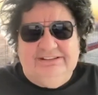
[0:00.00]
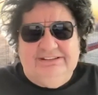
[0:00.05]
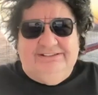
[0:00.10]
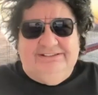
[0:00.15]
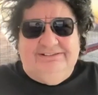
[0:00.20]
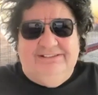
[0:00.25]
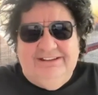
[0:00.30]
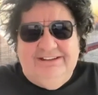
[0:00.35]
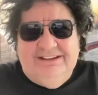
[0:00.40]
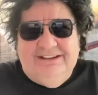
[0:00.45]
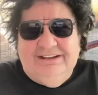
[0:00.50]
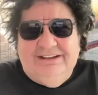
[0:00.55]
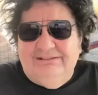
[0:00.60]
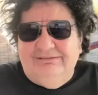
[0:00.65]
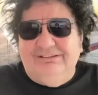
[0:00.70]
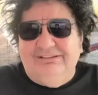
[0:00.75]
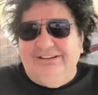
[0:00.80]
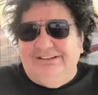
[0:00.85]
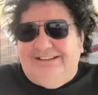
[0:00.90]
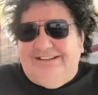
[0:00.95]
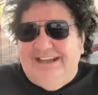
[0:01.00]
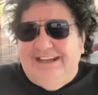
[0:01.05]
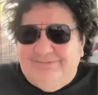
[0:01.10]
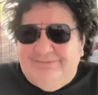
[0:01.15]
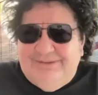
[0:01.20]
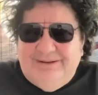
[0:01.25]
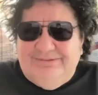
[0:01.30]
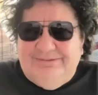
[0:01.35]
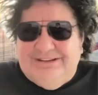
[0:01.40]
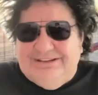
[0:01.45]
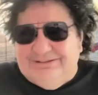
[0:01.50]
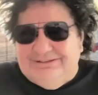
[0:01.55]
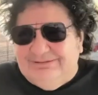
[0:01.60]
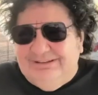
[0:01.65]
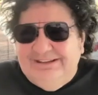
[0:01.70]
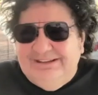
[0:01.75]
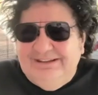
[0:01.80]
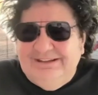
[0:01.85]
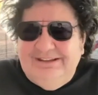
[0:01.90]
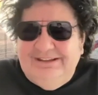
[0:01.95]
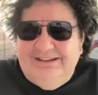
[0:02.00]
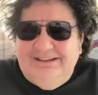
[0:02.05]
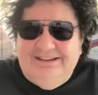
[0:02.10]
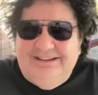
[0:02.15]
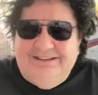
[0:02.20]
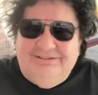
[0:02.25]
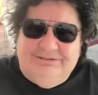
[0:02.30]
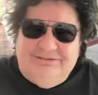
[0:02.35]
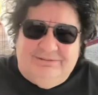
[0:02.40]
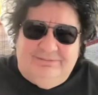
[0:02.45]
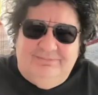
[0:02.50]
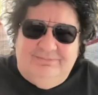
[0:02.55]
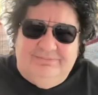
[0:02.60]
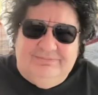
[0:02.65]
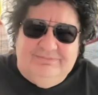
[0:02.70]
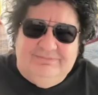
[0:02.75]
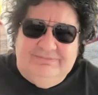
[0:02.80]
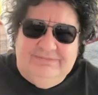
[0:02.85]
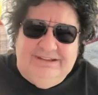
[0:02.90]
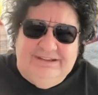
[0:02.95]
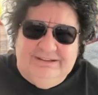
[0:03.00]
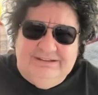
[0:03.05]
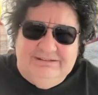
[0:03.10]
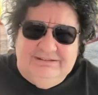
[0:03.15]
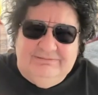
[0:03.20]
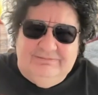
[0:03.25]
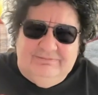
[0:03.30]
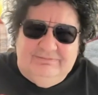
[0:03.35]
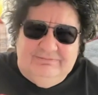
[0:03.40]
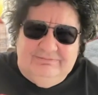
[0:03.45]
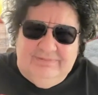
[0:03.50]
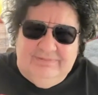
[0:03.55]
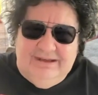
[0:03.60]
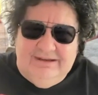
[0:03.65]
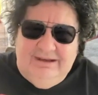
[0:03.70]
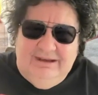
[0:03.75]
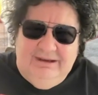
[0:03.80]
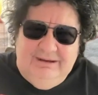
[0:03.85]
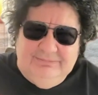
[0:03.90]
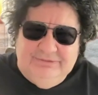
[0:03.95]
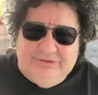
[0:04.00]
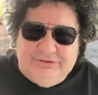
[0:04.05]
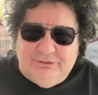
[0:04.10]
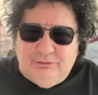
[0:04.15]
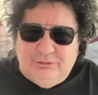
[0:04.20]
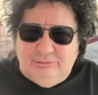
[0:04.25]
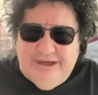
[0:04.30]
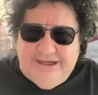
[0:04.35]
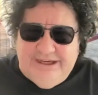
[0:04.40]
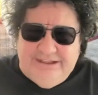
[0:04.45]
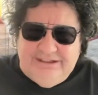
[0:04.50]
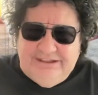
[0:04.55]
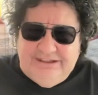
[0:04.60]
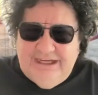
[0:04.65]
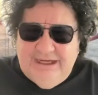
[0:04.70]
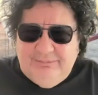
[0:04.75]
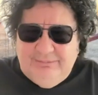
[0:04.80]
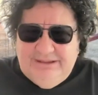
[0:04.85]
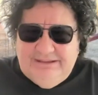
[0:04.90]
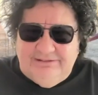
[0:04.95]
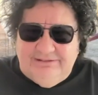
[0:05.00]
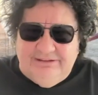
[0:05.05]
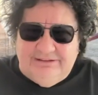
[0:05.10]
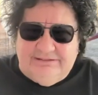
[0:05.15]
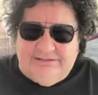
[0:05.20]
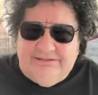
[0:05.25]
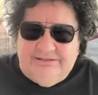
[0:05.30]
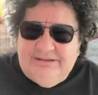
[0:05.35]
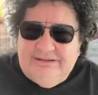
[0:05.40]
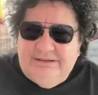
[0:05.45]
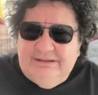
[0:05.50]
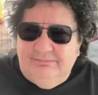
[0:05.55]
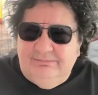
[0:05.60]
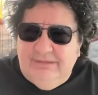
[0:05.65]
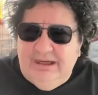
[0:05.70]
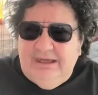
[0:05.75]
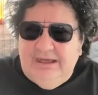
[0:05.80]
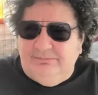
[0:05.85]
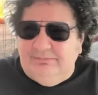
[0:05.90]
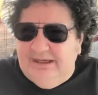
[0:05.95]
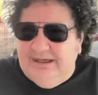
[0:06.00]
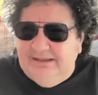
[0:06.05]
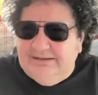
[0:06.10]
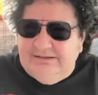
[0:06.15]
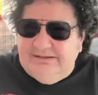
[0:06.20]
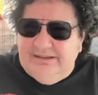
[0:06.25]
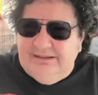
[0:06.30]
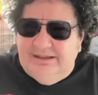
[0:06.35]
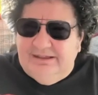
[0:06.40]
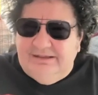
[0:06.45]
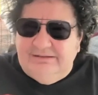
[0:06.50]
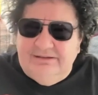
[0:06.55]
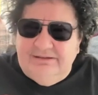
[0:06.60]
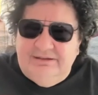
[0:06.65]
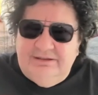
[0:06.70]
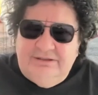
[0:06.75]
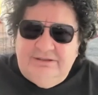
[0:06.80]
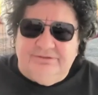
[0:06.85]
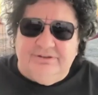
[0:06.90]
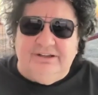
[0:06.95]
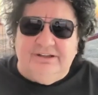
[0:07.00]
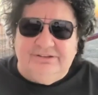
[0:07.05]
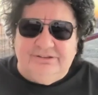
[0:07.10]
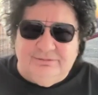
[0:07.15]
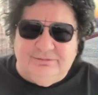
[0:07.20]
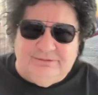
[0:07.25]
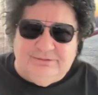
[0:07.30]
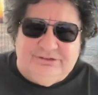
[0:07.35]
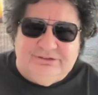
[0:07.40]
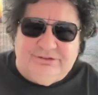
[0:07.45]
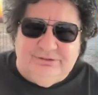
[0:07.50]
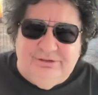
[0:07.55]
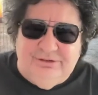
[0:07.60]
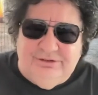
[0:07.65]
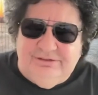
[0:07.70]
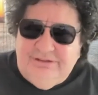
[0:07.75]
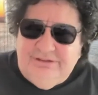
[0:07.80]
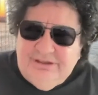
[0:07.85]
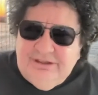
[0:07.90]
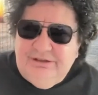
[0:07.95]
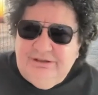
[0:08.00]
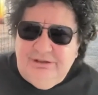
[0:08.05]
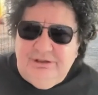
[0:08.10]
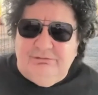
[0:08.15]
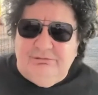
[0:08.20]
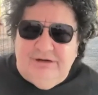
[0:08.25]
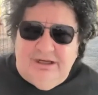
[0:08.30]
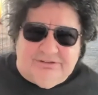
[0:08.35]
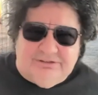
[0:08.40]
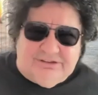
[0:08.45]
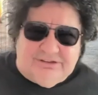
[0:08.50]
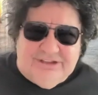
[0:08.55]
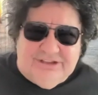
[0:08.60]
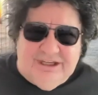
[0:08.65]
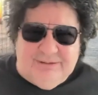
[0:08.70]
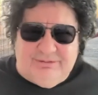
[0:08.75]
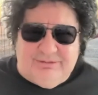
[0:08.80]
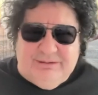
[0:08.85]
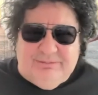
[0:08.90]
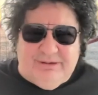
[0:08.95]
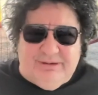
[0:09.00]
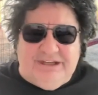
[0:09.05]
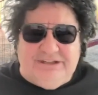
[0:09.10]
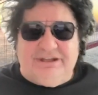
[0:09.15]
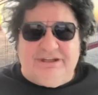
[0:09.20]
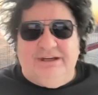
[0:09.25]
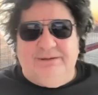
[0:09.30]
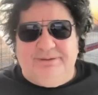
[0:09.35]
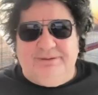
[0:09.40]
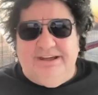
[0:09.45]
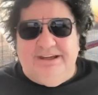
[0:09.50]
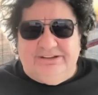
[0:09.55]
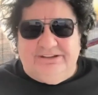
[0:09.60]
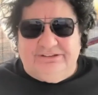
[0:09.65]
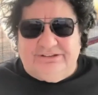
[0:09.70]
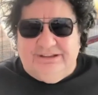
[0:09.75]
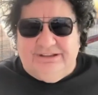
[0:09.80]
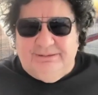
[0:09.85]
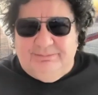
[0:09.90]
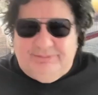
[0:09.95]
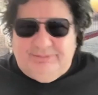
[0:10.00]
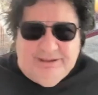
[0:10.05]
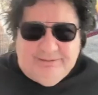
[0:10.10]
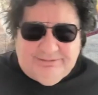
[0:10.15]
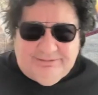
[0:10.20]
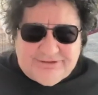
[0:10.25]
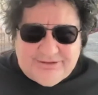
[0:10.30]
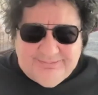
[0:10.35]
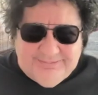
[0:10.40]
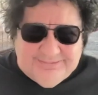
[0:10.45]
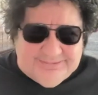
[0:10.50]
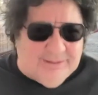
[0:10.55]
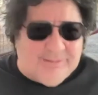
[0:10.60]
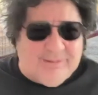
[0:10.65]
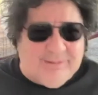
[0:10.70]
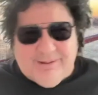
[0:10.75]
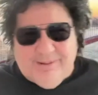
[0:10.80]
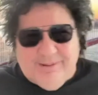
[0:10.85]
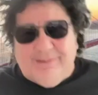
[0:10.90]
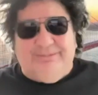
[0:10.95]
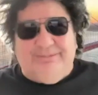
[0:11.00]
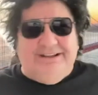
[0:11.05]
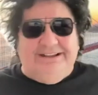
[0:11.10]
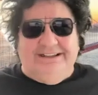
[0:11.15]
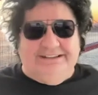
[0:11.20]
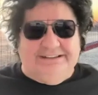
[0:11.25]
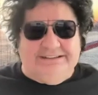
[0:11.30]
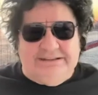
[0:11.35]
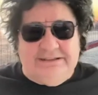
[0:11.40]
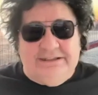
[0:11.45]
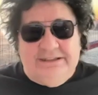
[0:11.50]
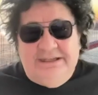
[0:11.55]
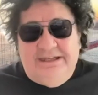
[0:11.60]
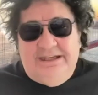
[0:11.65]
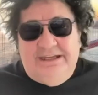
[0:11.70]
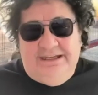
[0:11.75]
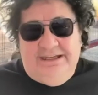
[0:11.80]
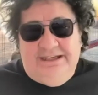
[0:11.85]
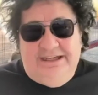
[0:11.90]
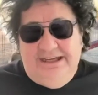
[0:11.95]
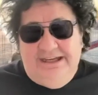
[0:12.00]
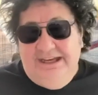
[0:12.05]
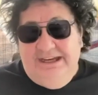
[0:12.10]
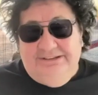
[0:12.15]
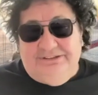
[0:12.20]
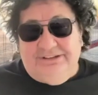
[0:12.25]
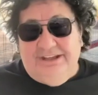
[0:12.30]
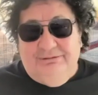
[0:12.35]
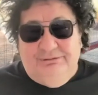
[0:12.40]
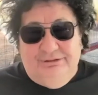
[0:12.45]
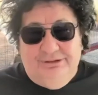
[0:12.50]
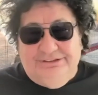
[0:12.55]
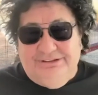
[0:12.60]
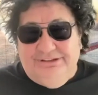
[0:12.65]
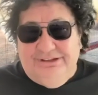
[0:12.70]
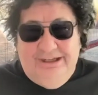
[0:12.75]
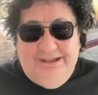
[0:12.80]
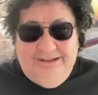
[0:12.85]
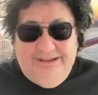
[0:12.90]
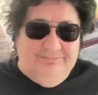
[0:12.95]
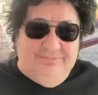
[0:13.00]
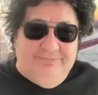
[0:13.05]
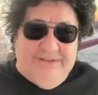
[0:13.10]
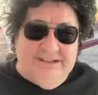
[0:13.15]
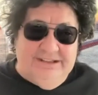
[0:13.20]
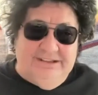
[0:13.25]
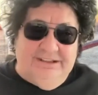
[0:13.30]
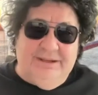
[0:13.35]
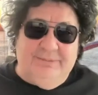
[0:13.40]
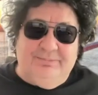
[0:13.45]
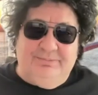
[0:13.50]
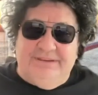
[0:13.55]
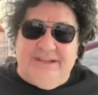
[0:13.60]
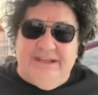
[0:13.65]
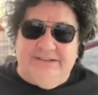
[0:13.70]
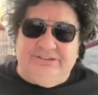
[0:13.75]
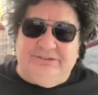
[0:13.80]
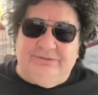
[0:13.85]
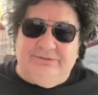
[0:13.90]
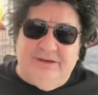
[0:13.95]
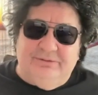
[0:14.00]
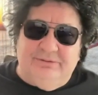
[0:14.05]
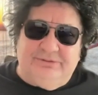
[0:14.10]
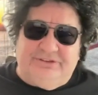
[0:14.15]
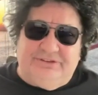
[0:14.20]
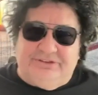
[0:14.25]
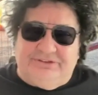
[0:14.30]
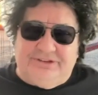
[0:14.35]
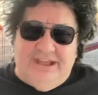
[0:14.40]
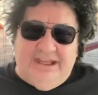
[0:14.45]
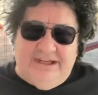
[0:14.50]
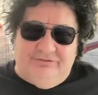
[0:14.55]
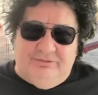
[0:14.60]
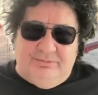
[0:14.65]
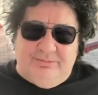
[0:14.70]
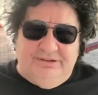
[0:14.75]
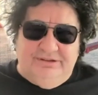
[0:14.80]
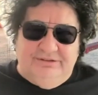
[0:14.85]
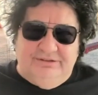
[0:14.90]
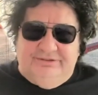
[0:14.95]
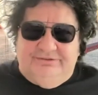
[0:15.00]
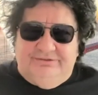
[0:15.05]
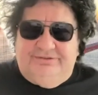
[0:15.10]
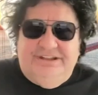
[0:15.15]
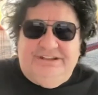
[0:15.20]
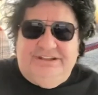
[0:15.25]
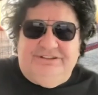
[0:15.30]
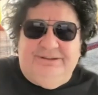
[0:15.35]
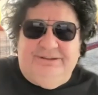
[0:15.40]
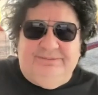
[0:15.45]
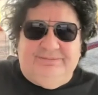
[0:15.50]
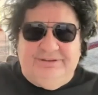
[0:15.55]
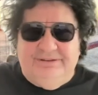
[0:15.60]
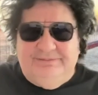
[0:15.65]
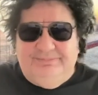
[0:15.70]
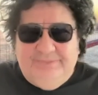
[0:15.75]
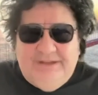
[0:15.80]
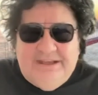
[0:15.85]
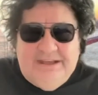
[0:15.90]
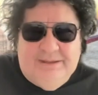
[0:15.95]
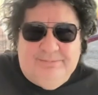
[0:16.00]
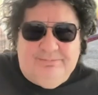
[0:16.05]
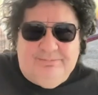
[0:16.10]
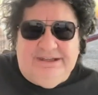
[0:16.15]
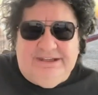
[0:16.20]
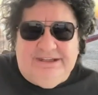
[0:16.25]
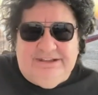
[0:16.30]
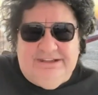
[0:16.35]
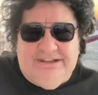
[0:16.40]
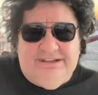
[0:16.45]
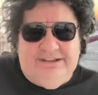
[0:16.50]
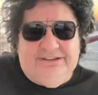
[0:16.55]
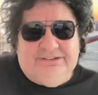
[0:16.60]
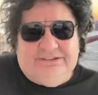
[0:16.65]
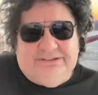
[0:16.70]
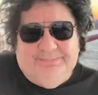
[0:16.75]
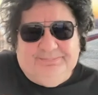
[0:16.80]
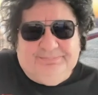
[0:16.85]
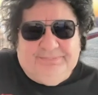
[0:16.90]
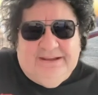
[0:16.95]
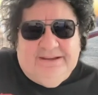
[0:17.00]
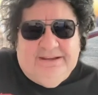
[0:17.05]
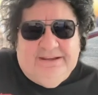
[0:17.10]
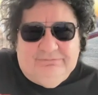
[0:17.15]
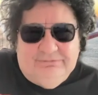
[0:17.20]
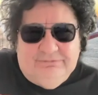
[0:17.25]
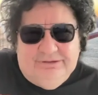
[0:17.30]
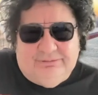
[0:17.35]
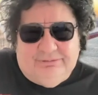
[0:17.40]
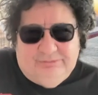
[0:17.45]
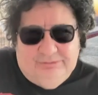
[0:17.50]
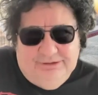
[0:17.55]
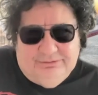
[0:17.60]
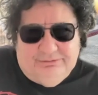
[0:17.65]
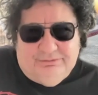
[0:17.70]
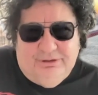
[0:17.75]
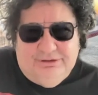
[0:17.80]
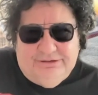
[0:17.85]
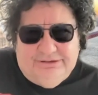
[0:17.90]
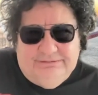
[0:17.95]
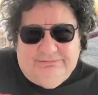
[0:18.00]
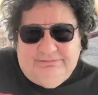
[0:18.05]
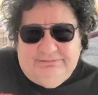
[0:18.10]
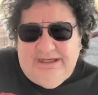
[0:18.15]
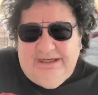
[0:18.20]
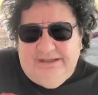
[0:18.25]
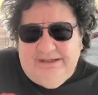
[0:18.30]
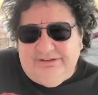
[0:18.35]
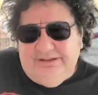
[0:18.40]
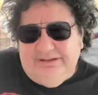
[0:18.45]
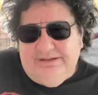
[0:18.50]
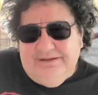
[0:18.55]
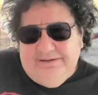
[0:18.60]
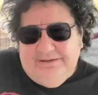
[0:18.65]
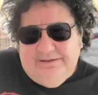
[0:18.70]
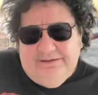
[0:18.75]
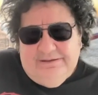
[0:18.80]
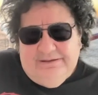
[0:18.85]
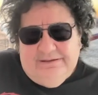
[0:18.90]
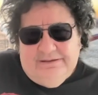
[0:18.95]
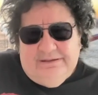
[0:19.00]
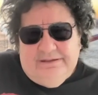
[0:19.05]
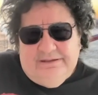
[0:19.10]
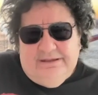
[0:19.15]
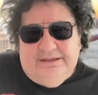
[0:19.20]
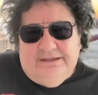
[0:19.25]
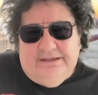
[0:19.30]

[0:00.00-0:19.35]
And Rod came up and he was, you know, sort of ranting at me, like, mate, you know, as far as I'm concerned, you are the contemporary banjo Patterson and people shouldn't blah, blah, blah, blah. And so Rod and I, you know, that was the start of a beautiful friendship for many years with Rod and Kathy. Yeah.